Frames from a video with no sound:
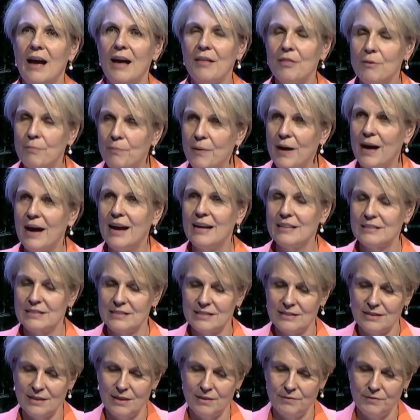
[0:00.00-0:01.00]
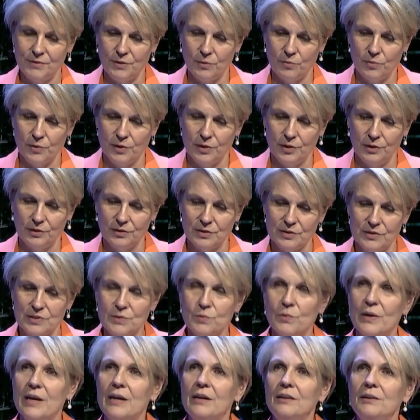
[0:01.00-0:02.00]
other parts of the world
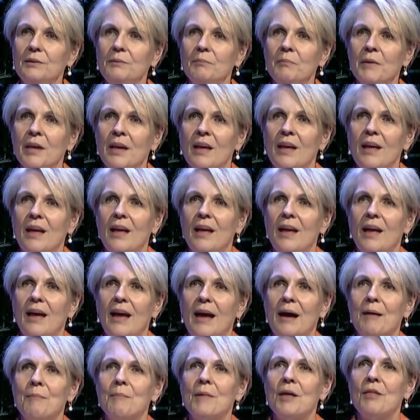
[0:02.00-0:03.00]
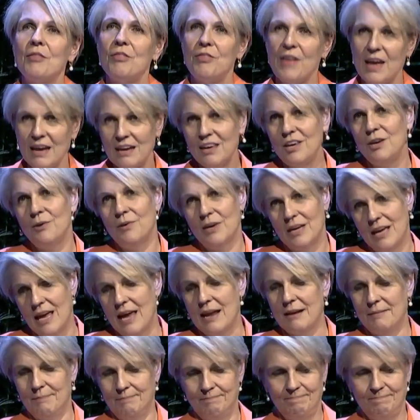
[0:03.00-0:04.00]
as well. Thank you again.